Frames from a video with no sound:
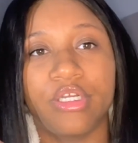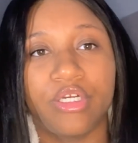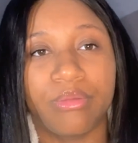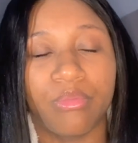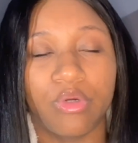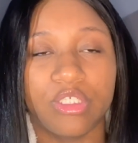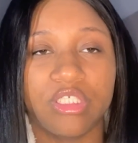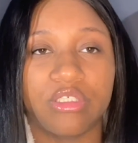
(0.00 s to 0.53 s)
your
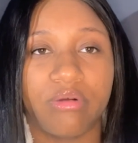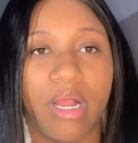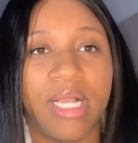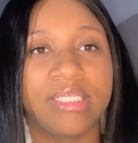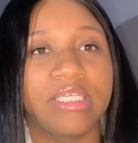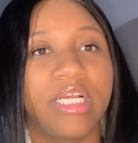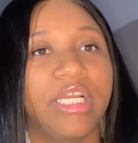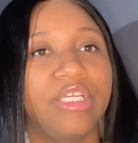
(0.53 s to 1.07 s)

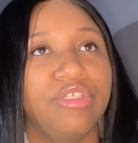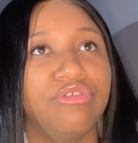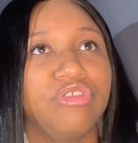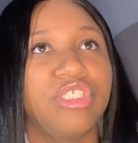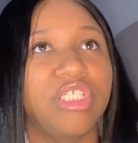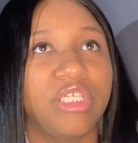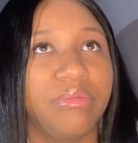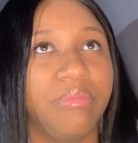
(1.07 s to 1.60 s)
moisturizer, and you
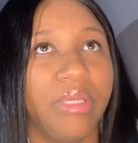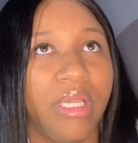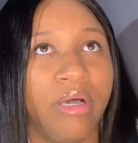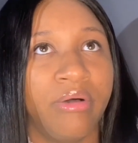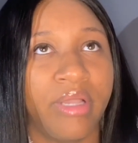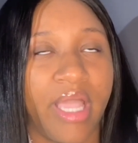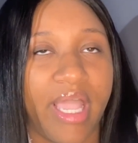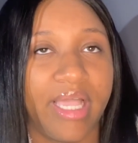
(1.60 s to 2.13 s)
should be
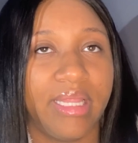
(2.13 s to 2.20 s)
okay.